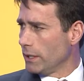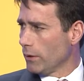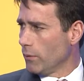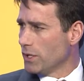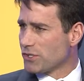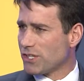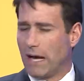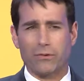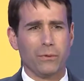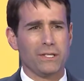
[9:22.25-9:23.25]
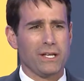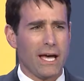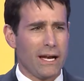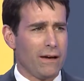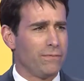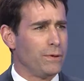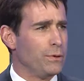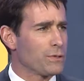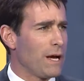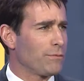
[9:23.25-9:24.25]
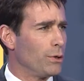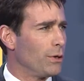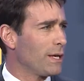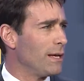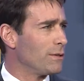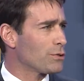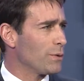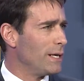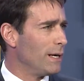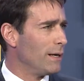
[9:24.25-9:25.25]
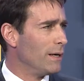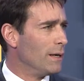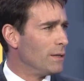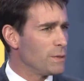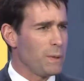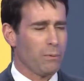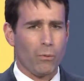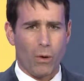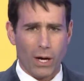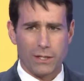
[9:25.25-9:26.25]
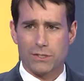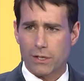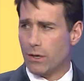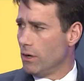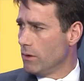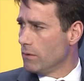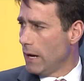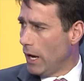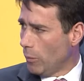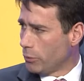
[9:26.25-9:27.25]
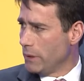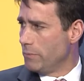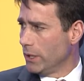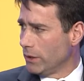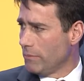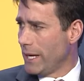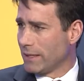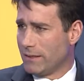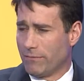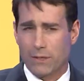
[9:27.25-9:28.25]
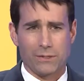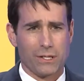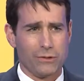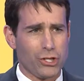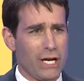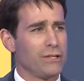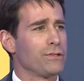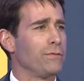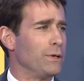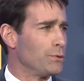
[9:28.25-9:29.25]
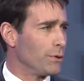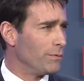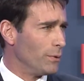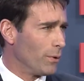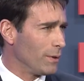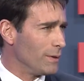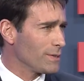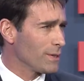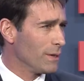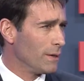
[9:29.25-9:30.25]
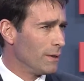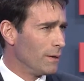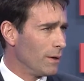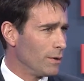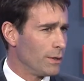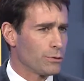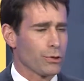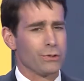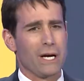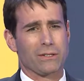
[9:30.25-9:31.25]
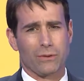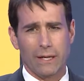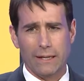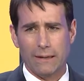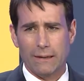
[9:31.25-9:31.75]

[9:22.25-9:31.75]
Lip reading: Here it was, South Louisiana, a few years after Hurricane Katrina. These people wanted to go help rebuild and make a difference and change the future of New Orleans or the trajectory.